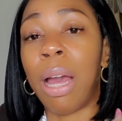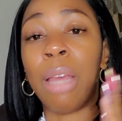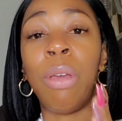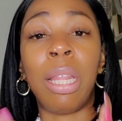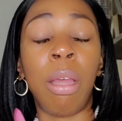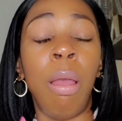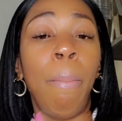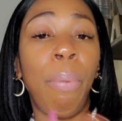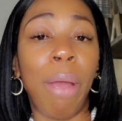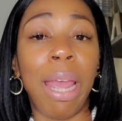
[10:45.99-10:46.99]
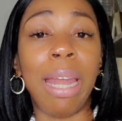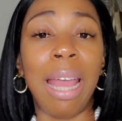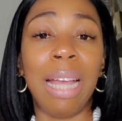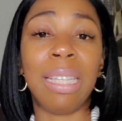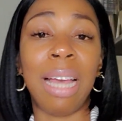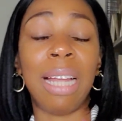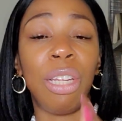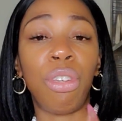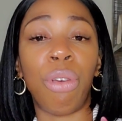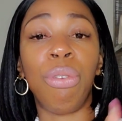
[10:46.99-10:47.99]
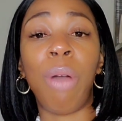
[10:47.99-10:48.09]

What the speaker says: You have to pray and ask God to show you